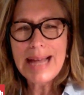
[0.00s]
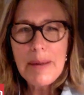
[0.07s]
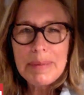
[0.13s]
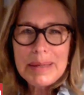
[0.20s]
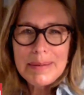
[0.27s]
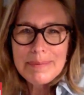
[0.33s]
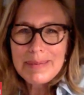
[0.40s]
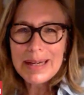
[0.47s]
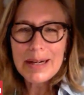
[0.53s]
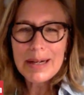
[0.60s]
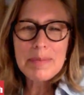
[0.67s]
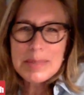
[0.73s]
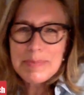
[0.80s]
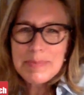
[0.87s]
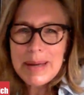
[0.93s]
like, how many
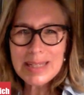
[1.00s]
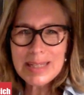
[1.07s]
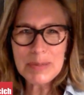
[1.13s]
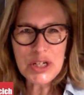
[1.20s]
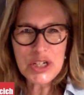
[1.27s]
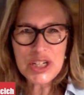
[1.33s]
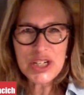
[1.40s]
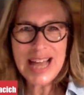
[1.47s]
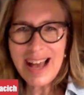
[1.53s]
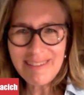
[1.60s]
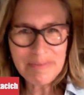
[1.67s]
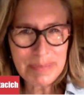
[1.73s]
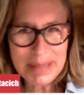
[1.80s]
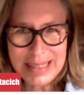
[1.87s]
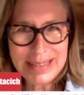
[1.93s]
Hermes bags must she
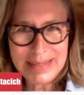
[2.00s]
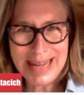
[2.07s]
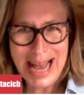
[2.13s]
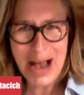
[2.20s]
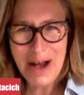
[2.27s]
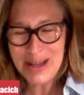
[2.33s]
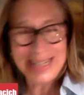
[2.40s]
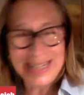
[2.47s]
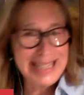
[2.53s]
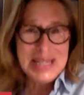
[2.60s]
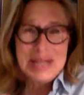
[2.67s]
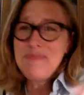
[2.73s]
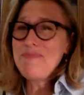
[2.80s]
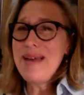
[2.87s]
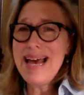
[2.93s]
have by now? It
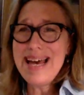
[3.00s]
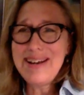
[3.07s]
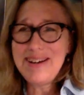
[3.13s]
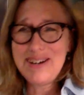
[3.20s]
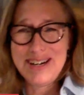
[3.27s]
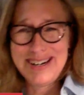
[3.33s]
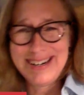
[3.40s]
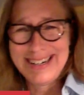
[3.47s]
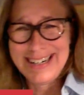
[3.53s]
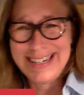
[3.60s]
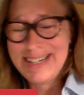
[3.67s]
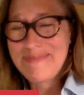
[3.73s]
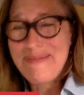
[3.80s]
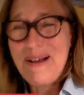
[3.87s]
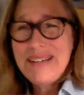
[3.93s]
didn't matter.
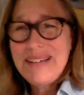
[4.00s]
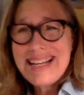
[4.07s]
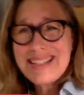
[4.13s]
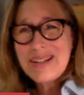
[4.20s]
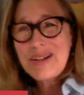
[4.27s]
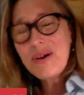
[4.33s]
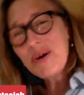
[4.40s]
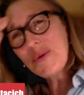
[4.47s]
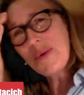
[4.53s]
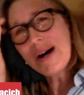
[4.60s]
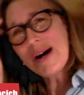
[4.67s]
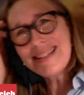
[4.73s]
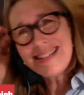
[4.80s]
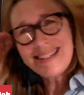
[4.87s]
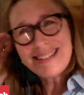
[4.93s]
It probably has a whole
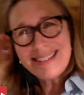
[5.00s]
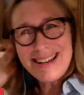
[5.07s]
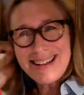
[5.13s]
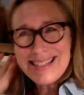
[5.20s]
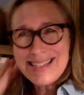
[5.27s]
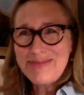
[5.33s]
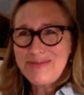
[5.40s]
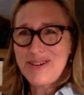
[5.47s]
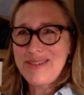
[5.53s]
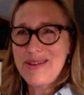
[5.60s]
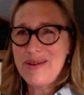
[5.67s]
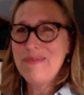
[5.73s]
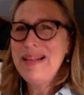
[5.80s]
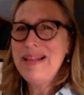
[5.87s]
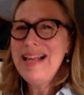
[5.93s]
walk-in closet for
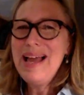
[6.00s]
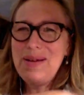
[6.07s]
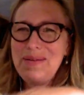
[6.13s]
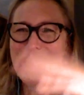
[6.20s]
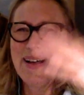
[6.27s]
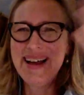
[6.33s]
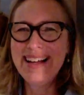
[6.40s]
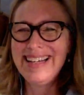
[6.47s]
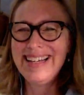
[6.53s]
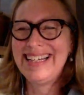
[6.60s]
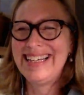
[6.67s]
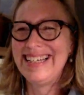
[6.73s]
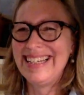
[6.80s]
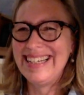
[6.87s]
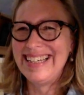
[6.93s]
them.
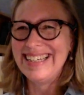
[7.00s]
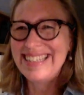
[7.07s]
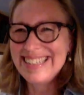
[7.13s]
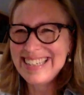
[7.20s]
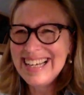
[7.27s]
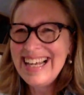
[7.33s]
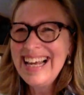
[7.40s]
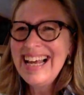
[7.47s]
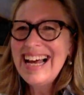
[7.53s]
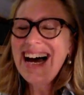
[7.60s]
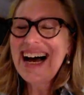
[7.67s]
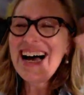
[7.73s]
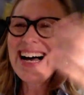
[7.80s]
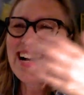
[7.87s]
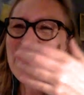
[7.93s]

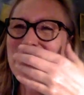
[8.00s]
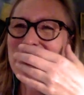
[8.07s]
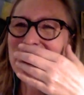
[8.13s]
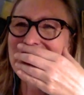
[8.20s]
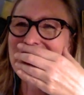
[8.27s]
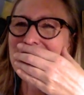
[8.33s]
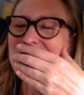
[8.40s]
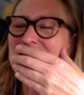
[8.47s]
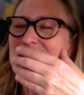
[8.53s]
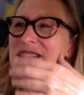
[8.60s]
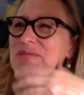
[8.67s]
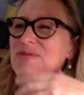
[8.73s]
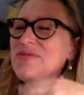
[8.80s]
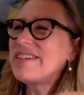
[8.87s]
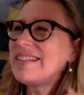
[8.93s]
It was
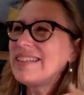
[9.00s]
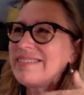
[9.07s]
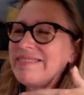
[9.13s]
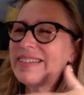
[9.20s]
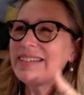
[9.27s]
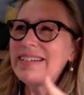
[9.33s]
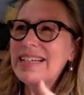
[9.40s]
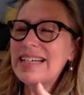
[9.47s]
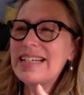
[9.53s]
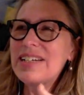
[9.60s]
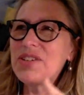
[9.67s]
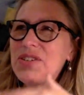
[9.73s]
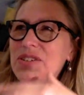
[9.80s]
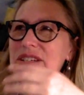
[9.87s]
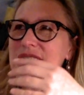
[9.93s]
just really very
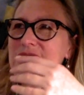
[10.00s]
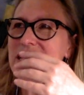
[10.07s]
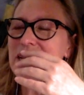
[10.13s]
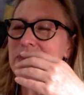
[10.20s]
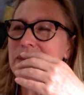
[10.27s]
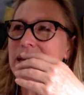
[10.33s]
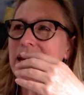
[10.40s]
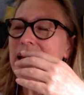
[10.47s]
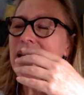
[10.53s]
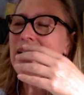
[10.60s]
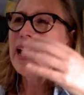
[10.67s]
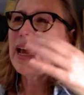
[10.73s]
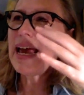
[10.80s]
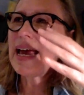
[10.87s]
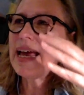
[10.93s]
interesting to me.
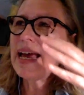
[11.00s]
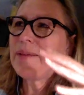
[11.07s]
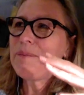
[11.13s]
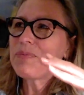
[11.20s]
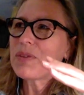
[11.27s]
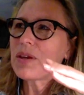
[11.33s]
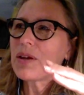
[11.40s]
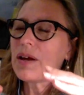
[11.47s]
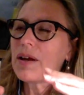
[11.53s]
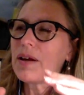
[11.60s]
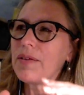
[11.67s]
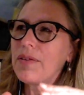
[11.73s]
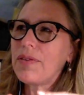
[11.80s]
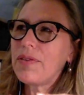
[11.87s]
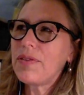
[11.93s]

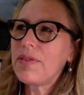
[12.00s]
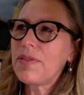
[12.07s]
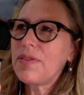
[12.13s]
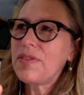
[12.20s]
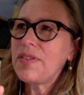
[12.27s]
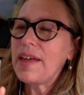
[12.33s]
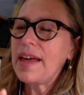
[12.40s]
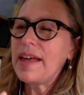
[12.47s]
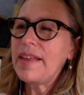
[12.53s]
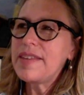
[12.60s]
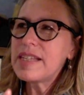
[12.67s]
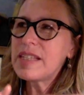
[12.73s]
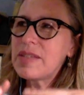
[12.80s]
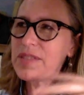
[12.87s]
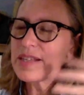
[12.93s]

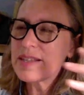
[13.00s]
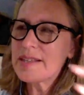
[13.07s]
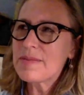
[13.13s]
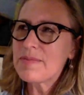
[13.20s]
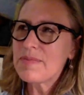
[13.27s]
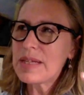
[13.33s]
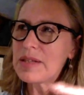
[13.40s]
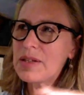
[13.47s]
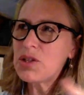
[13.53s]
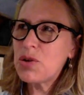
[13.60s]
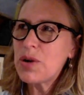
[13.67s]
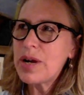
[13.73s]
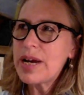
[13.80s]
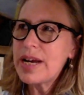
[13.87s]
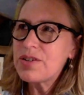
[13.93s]
And these
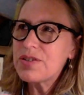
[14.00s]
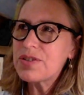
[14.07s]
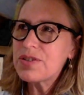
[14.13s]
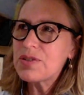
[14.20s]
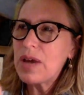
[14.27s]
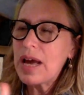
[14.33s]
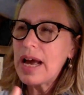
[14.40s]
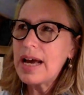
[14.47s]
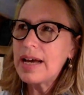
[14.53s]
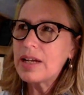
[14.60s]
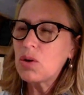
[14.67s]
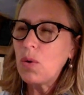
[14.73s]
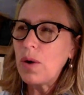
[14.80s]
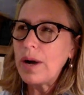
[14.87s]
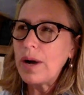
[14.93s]
traders
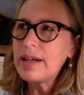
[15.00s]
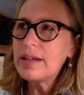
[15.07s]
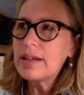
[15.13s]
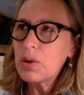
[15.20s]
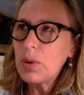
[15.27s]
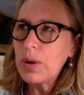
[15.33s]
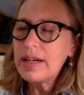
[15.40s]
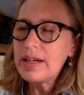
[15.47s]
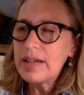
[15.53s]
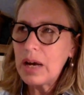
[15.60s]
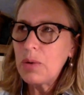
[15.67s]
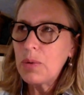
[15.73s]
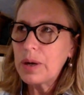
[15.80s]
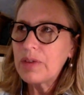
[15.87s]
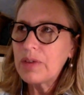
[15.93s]
had quite a
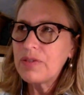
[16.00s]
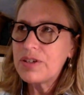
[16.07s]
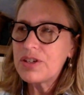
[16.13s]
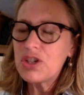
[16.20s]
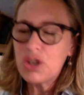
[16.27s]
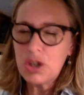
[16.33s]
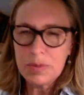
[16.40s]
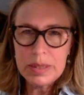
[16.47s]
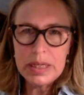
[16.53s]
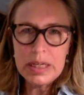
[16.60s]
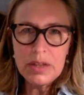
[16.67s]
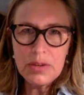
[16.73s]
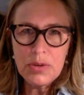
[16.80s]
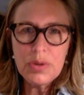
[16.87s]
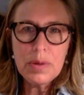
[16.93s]
network for
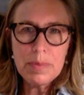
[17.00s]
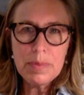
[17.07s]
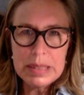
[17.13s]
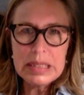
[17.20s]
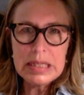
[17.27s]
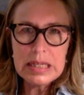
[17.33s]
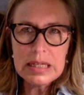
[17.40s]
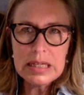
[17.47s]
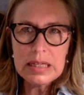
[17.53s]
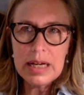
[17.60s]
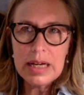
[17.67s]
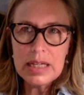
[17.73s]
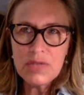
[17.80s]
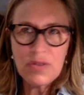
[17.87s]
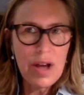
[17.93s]
distributing through their business
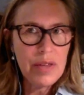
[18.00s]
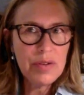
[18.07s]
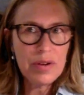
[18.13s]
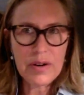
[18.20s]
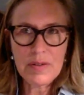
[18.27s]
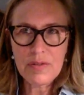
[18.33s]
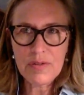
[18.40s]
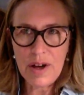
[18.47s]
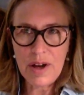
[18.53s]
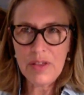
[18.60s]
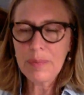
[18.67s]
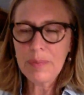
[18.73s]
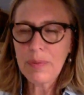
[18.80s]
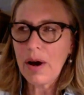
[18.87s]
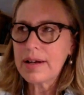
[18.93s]
clients for other
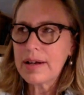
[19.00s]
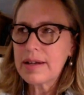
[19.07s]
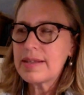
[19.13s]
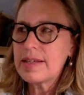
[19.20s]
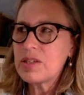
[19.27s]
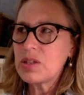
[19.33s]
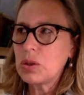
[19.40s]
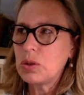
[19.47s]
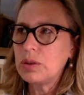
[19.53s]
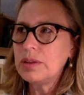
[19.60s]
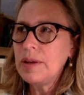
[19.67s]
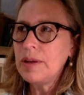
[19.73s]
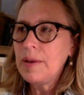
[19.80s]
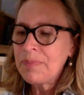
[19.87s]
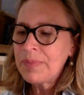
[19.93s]
products they
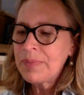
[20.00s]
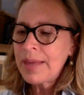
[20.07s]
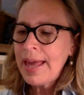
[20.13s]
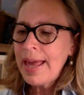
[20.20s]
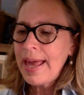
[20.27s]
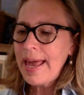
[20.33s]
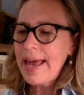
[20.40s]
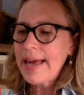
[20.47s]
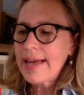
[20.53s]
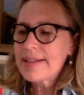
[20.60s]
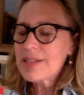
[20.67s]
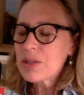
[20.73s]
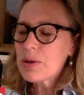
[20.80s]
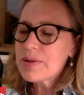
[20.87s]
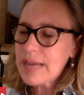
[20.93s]
sold.
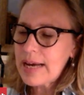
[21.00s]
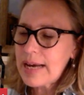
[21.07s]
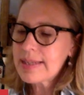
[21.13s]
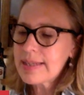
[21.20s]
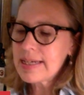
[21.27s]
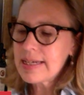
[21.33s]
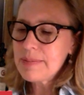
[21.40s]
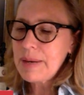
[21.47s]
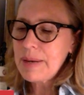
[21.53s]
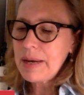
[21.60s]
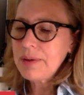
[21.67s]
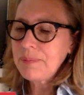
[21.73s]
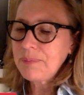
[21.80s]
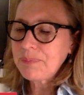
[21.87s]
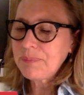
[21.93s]
And so I was asking
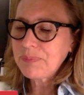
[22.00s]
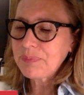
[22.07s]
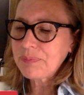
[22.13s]
about,